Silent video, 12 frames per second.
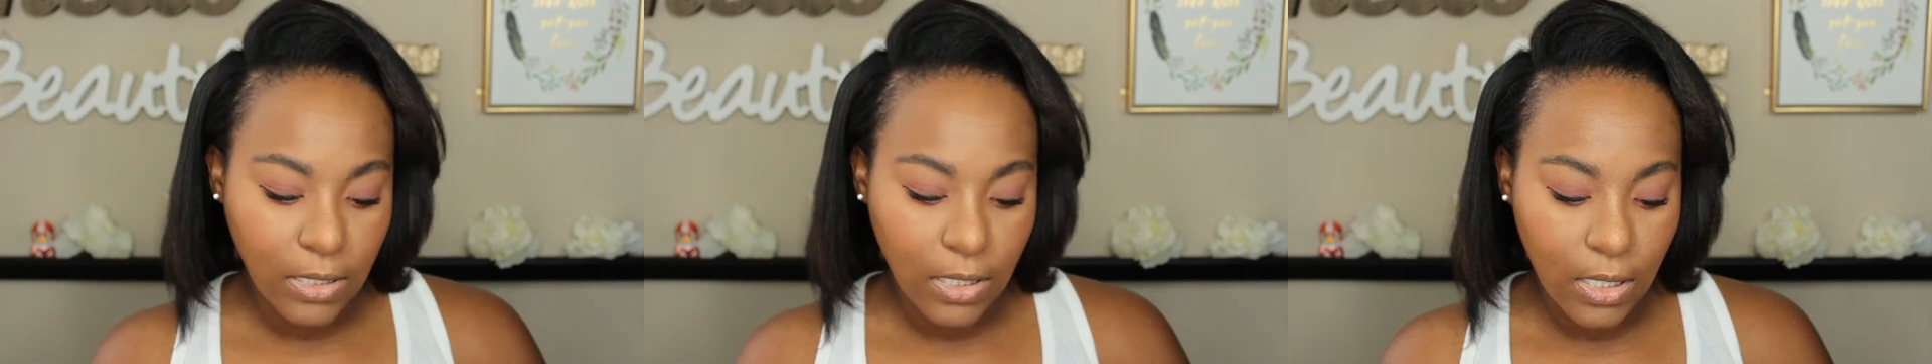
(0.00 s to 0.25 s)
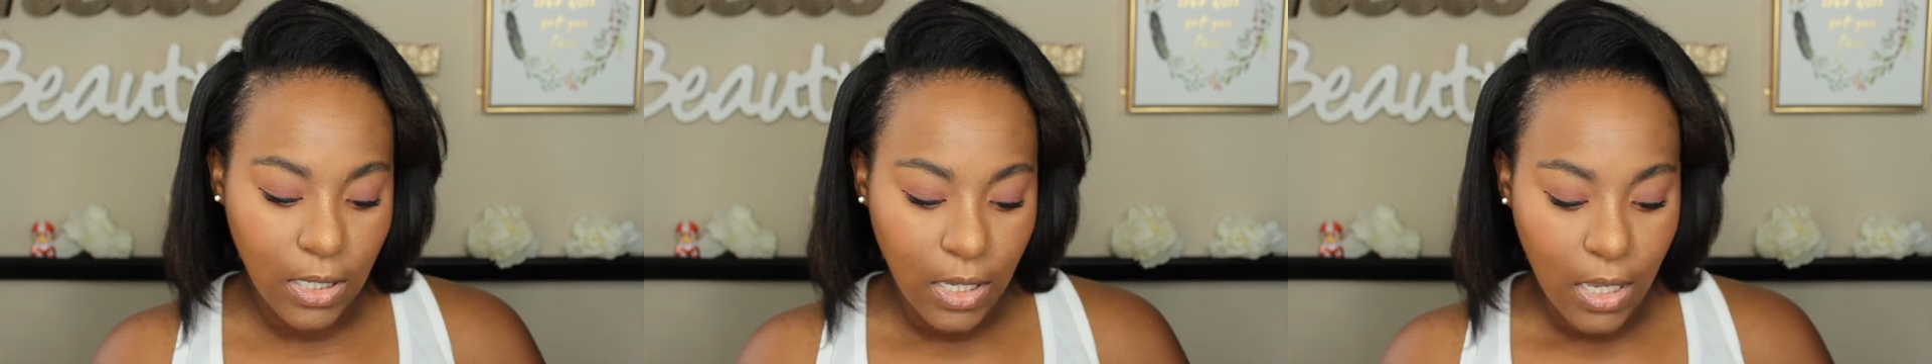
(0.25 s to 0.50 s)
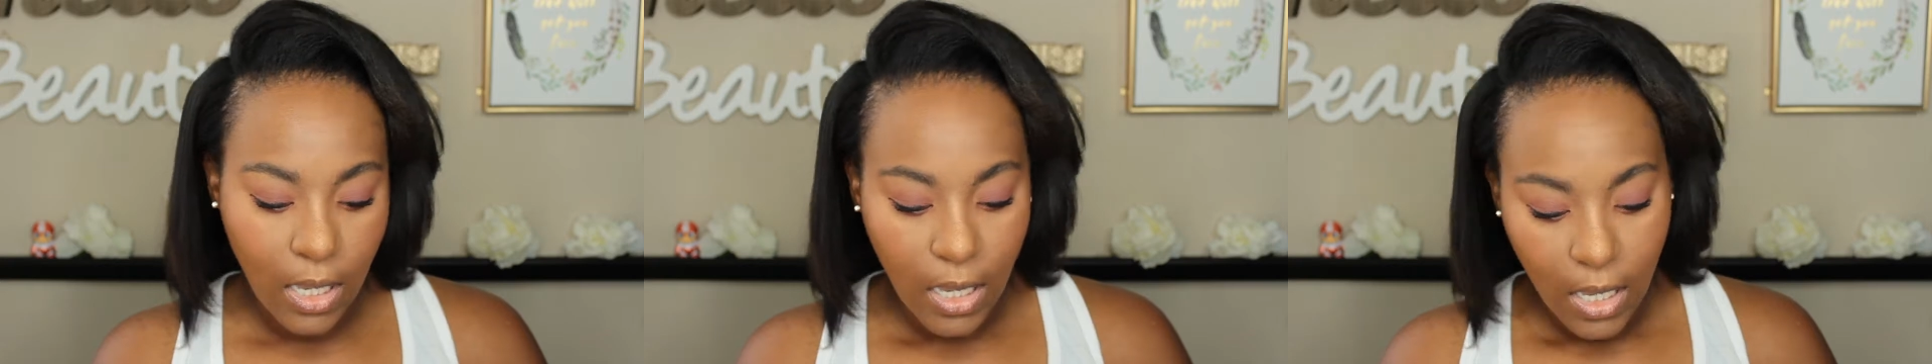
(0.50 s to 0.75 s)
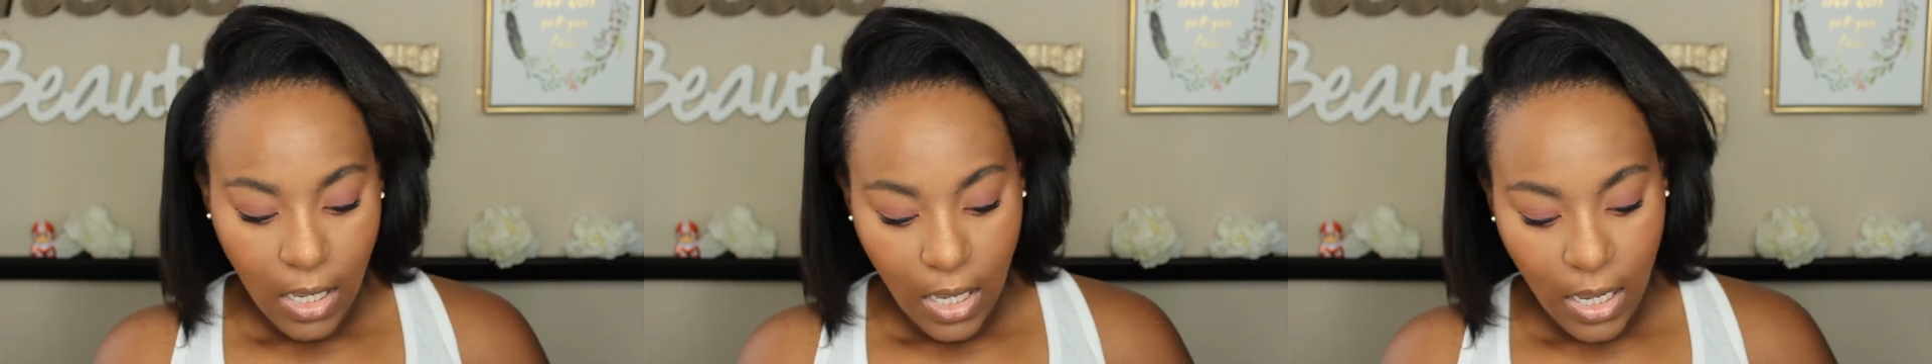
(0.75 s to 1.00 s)

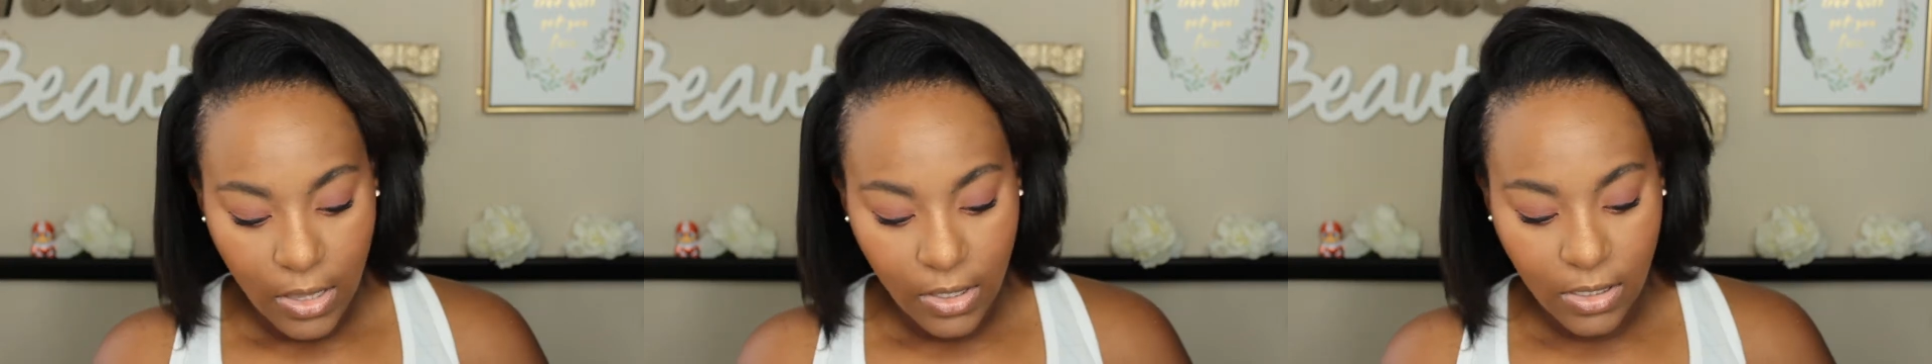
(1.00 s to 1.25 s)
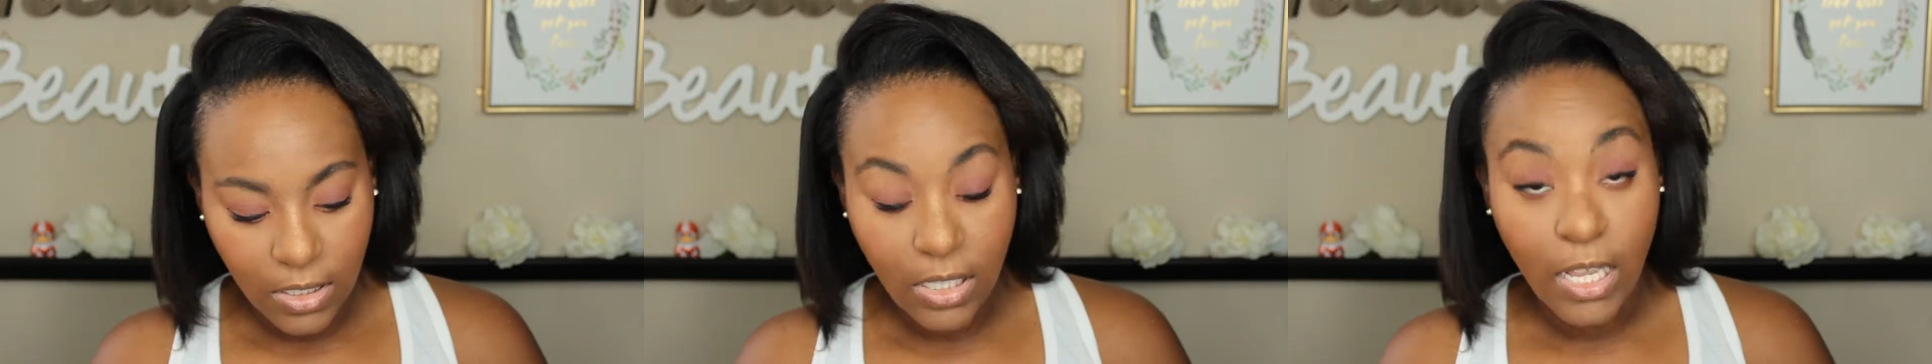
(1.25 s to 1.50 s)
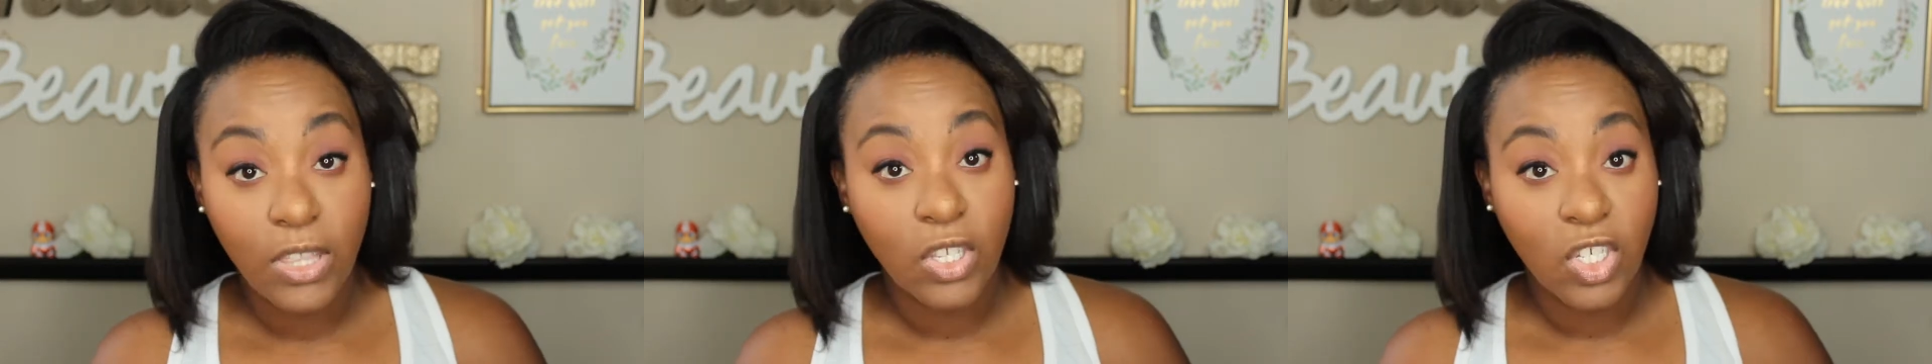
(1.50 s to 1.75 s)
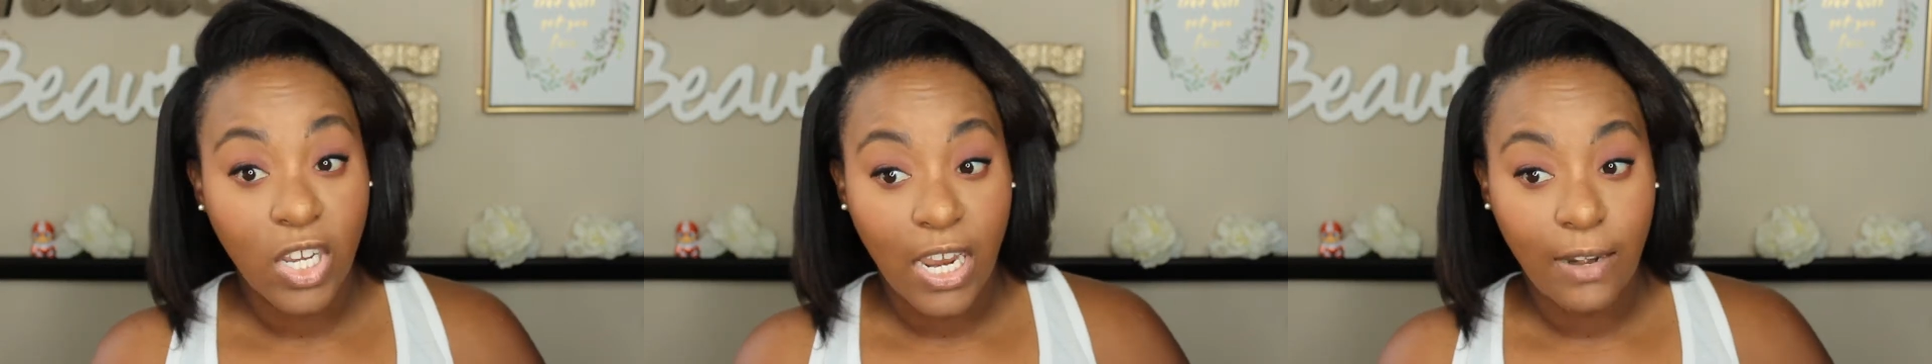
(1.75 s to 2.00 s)
and this is in
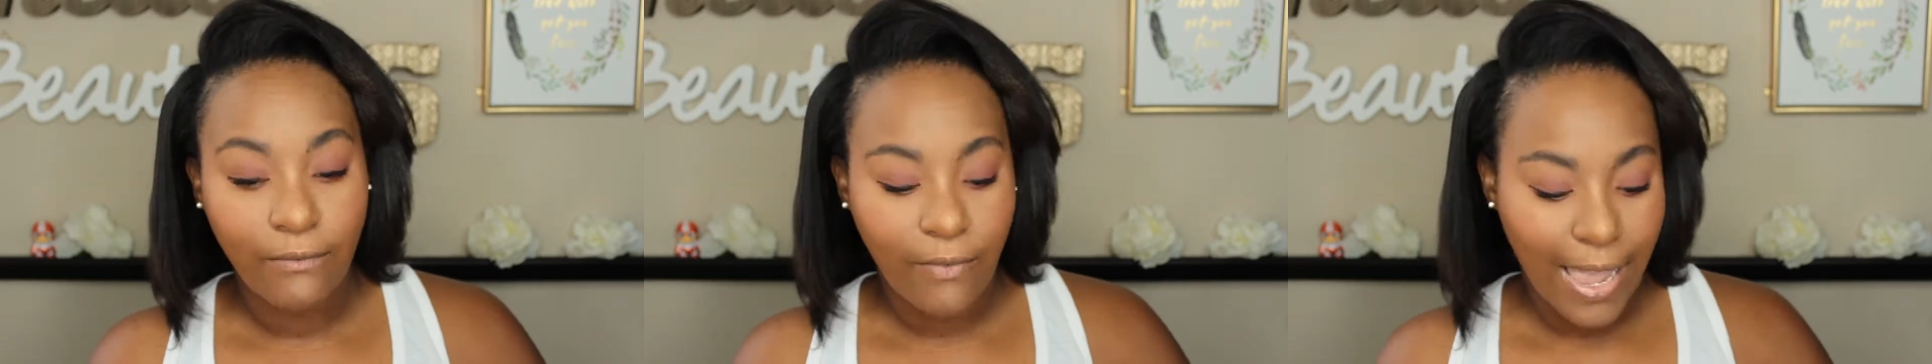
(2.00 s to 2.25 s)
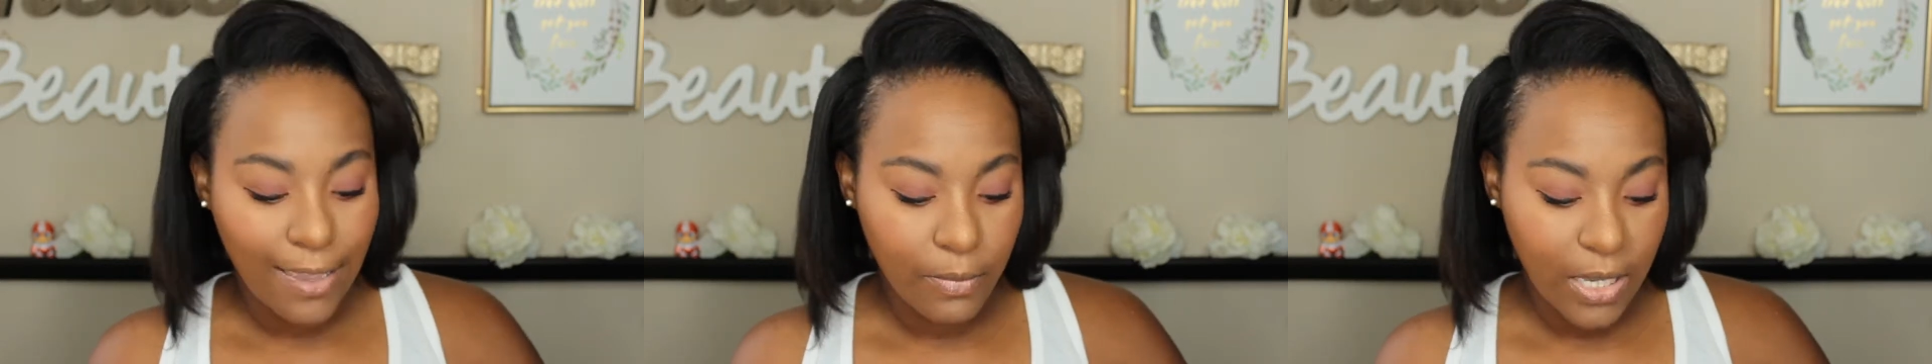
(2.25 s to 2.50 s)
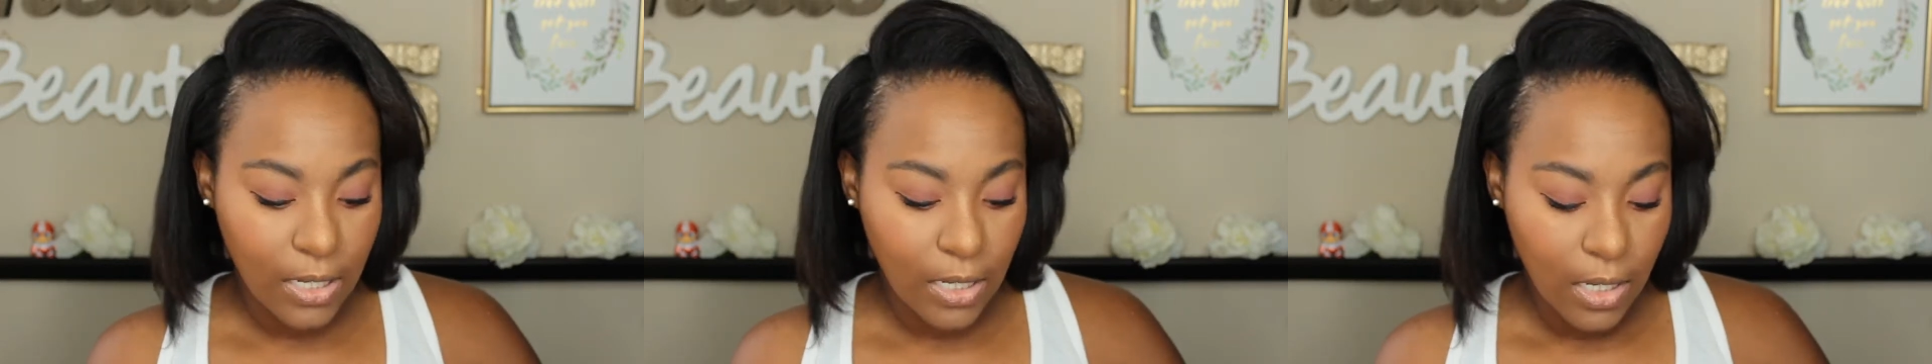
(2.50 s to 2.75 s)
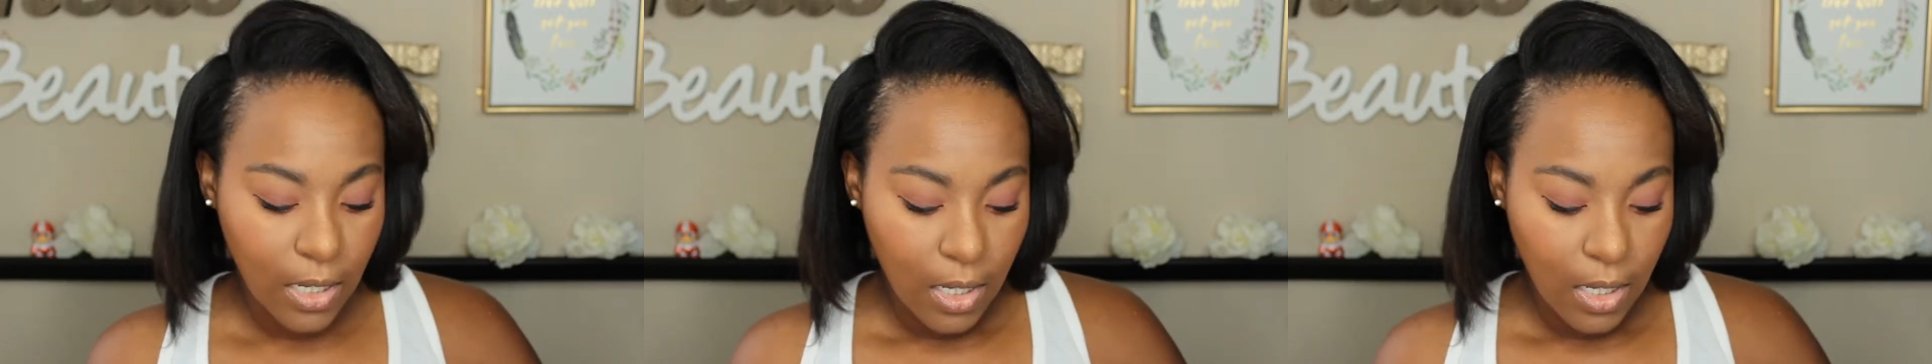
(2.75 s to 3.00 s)
the shade Vibin'.